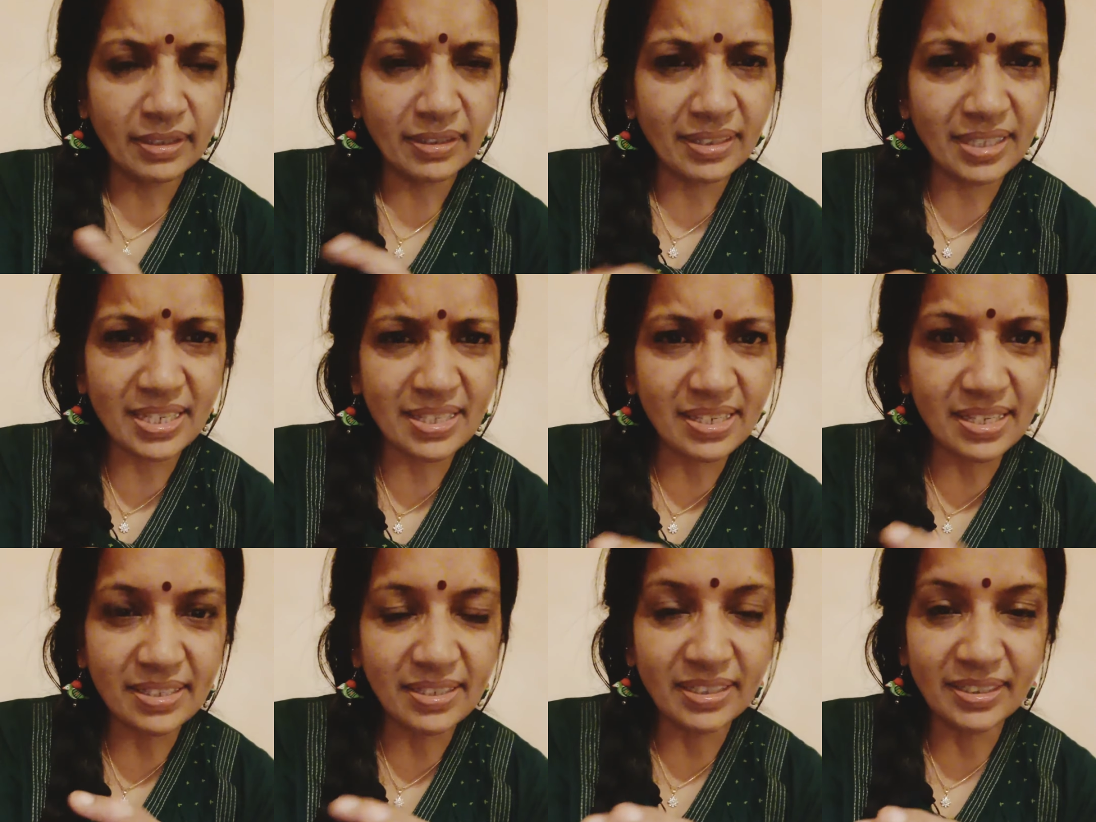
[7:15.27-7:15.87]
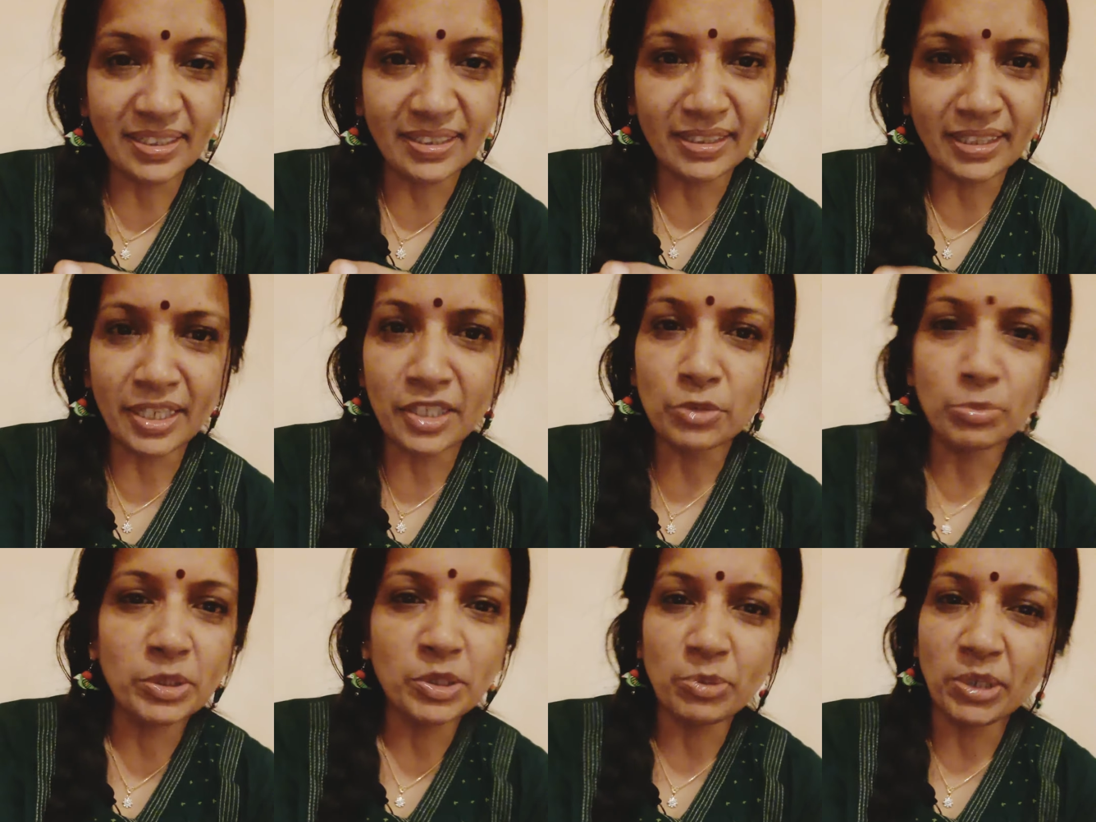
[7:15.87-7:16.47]
These are certain
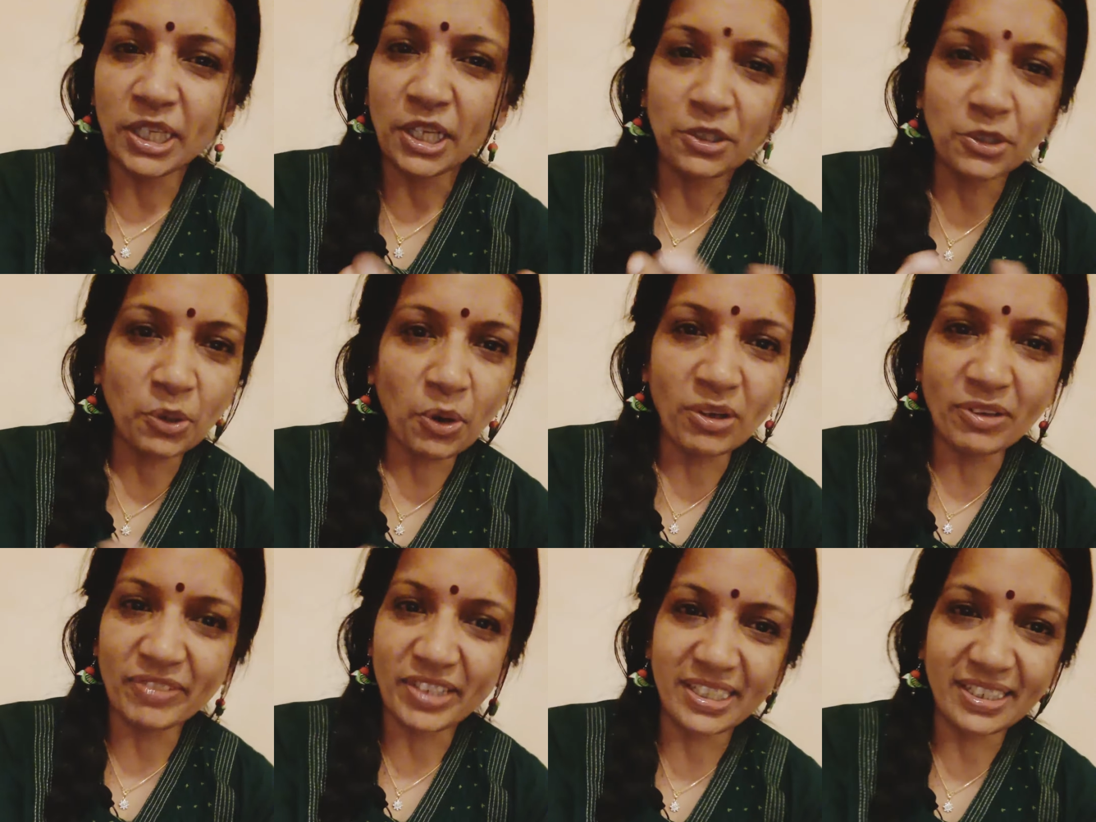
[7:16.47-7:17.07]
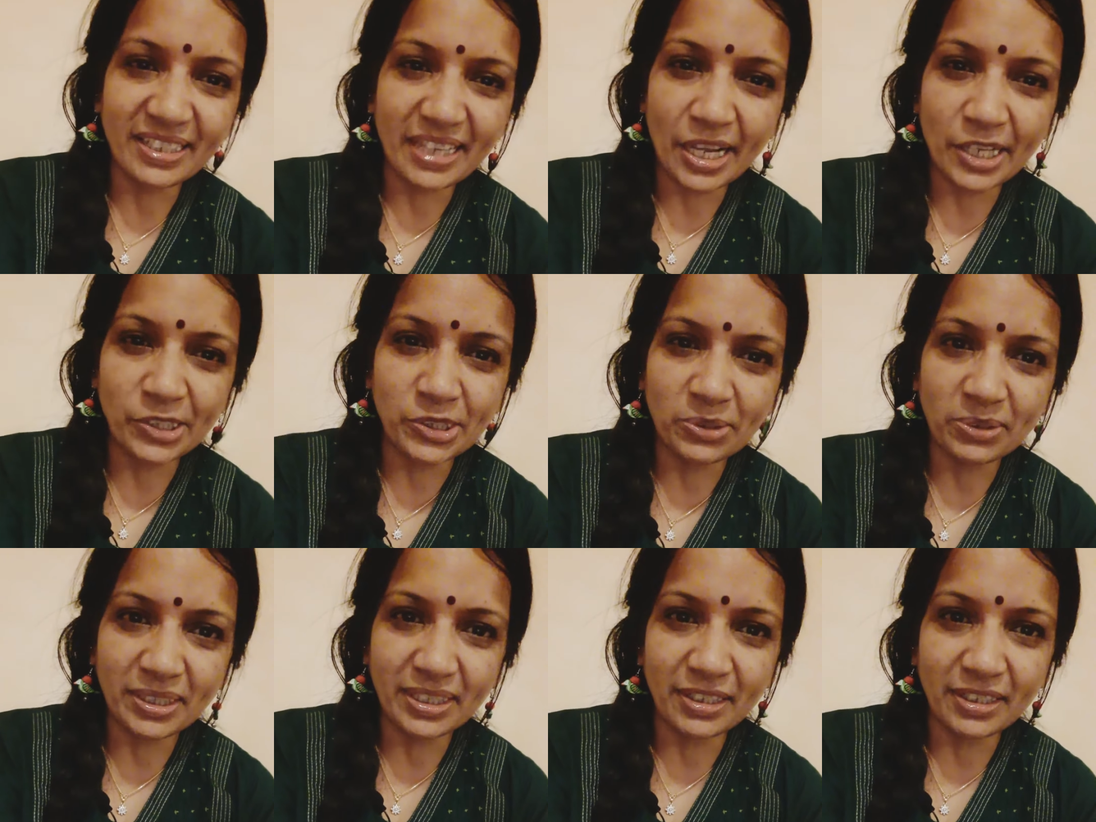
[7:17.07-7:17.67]
things which we can talk very
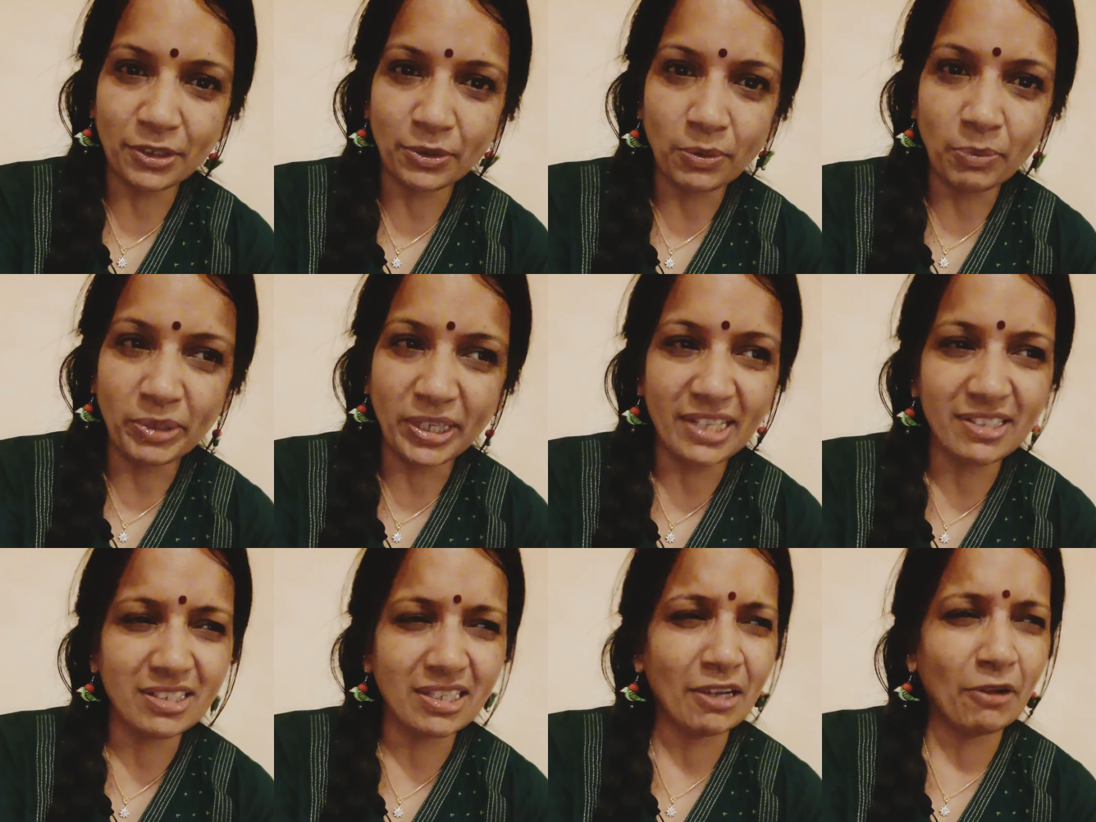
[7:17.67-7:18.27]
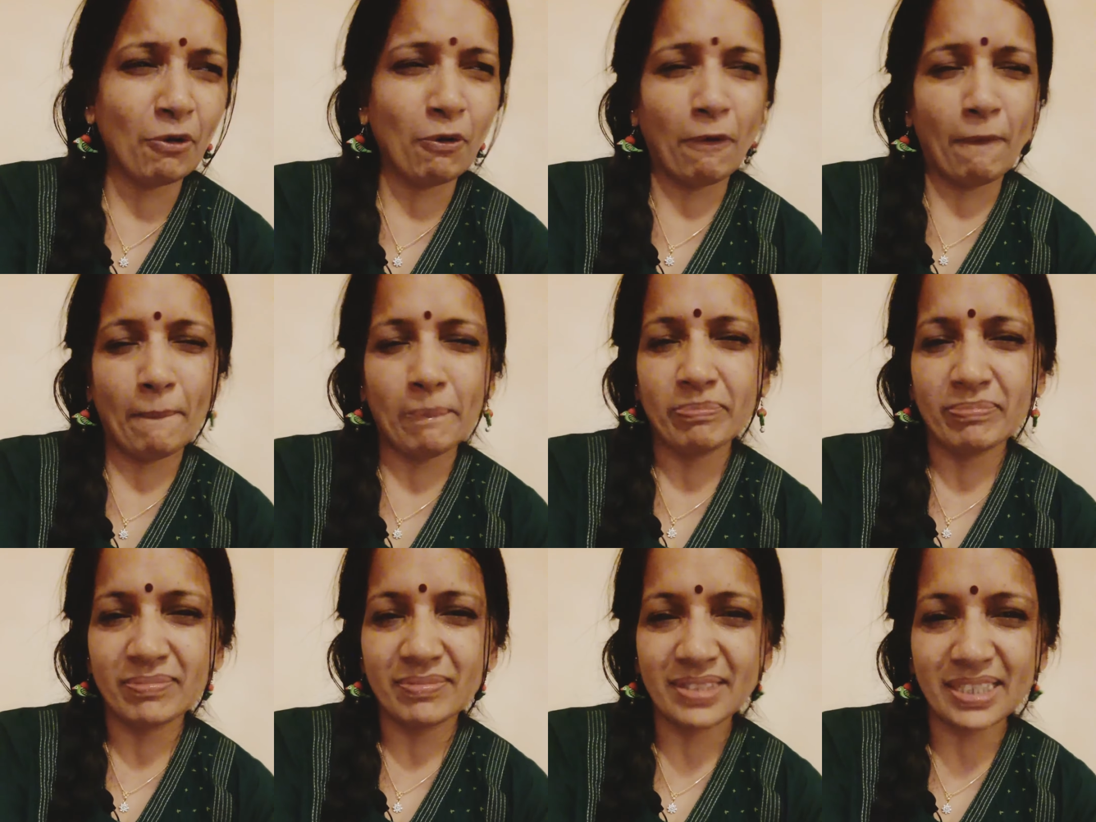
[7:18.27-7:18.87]
casually. We can say,
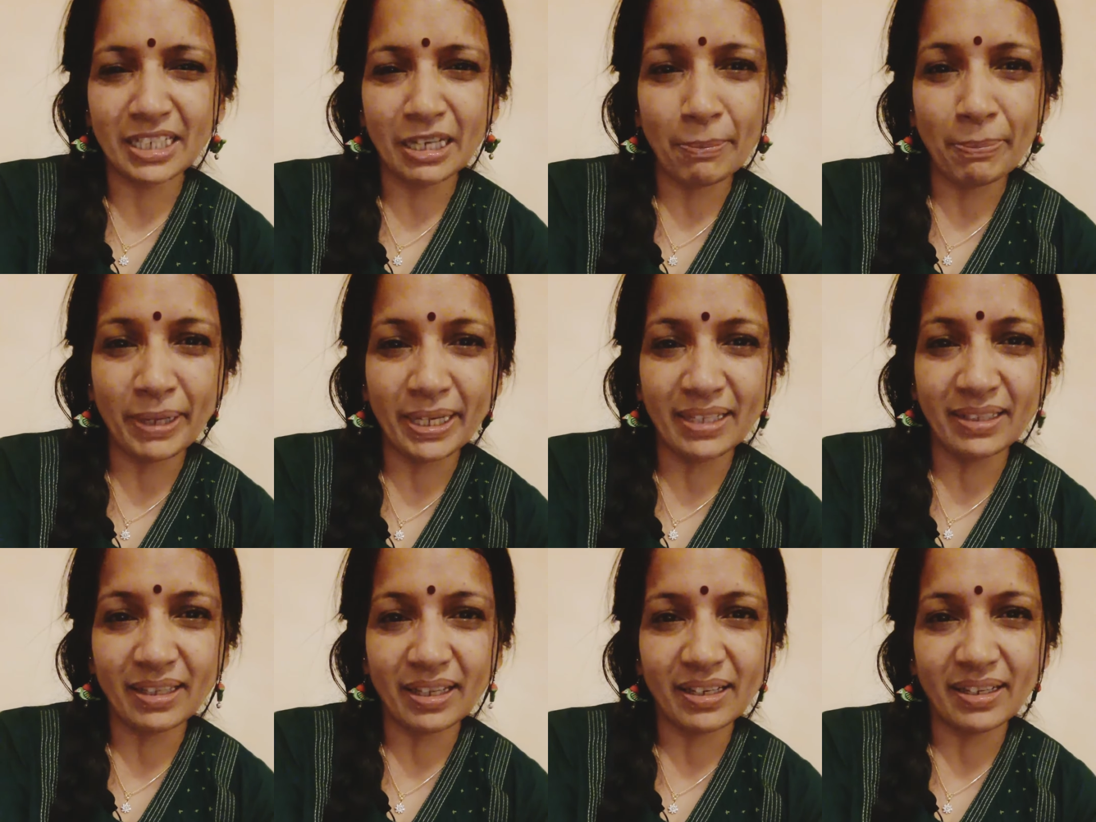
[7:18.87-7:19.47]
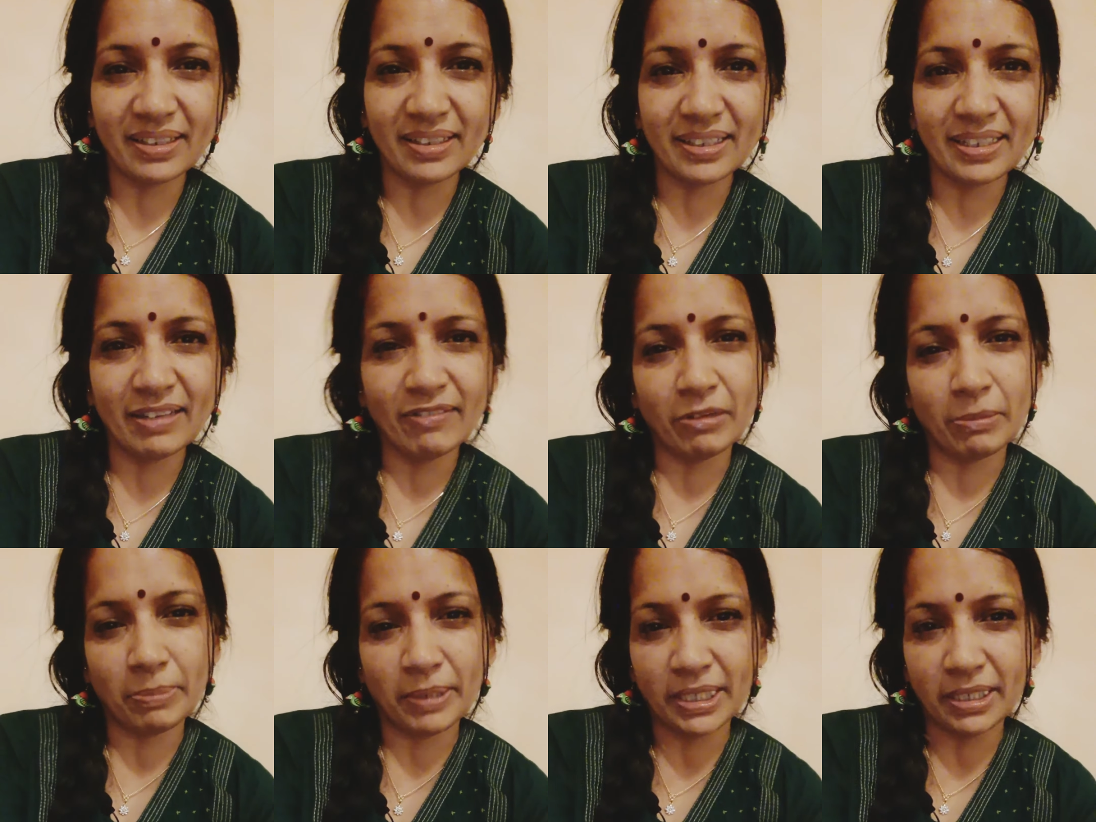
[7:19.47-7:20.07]
oh, Chinna payan, he
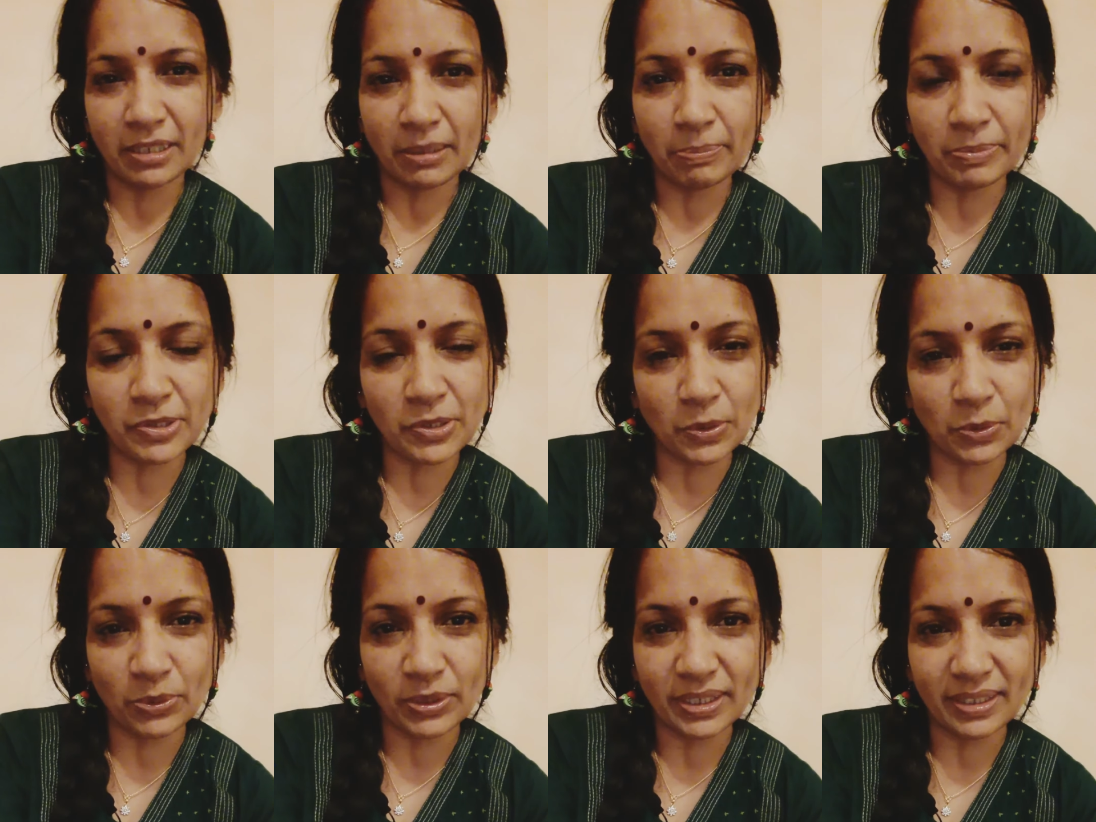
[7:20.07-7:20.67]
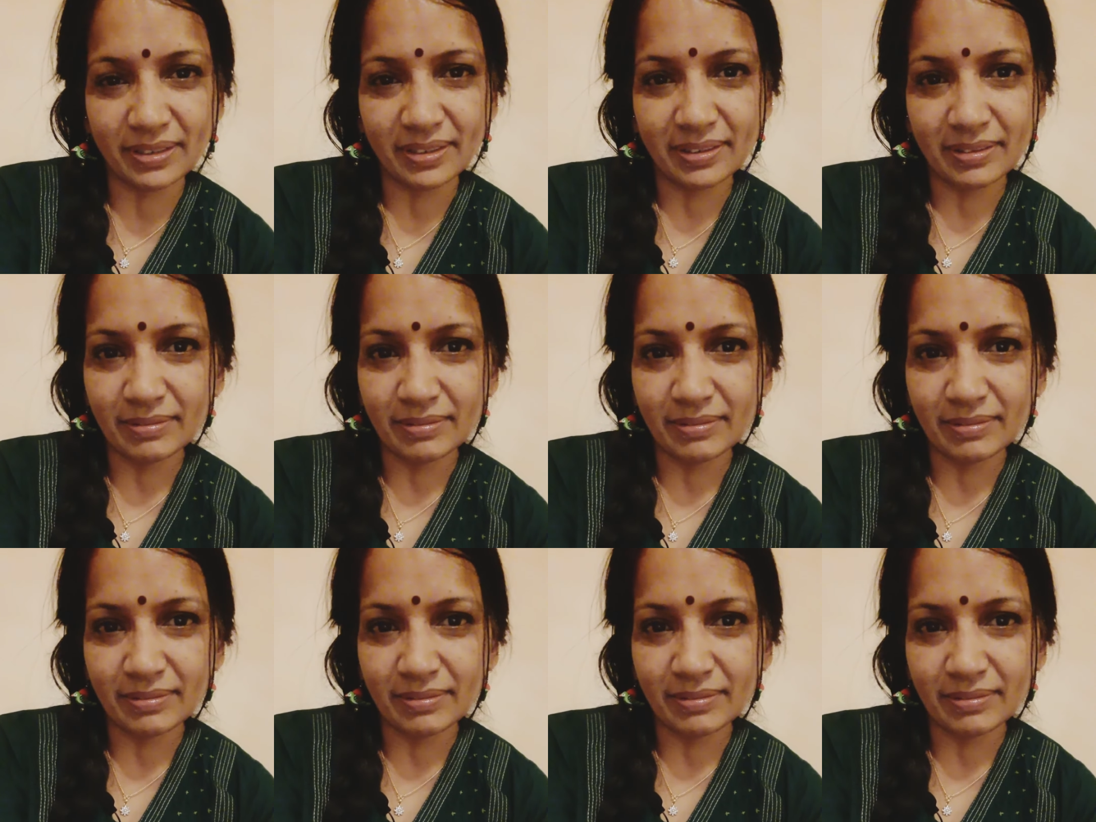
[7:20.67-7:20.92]
will pick it up slowly.